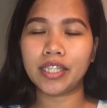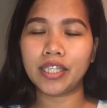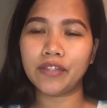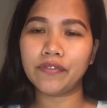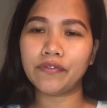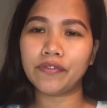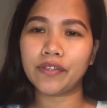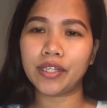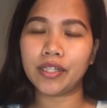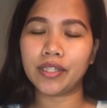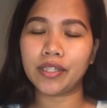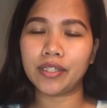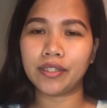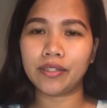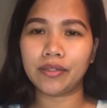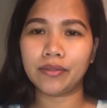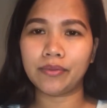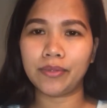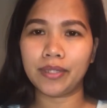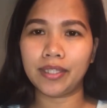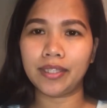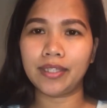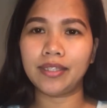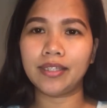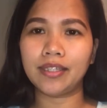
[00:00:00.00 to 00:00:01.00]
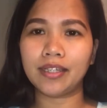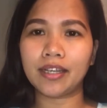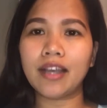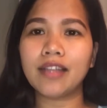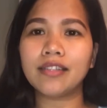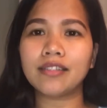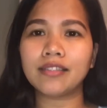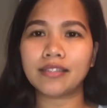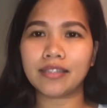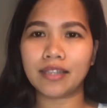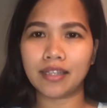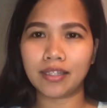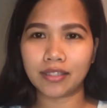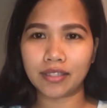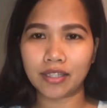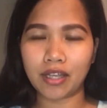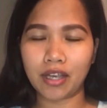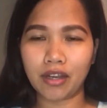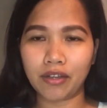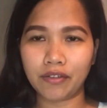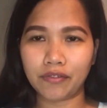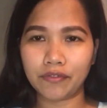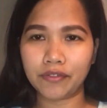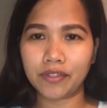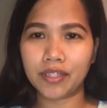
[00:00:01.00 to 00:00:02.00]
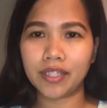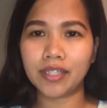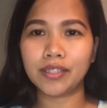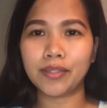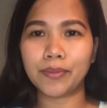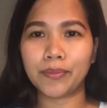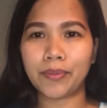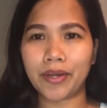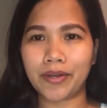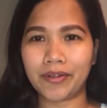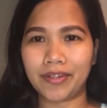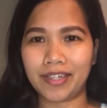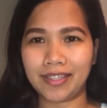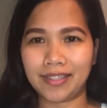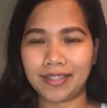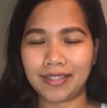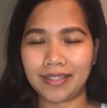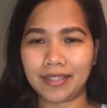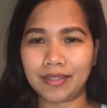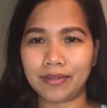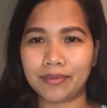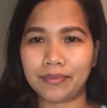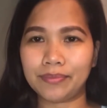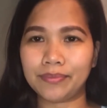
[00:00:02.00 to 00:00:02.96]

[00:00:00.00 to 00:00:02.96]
given with the consent of the parents.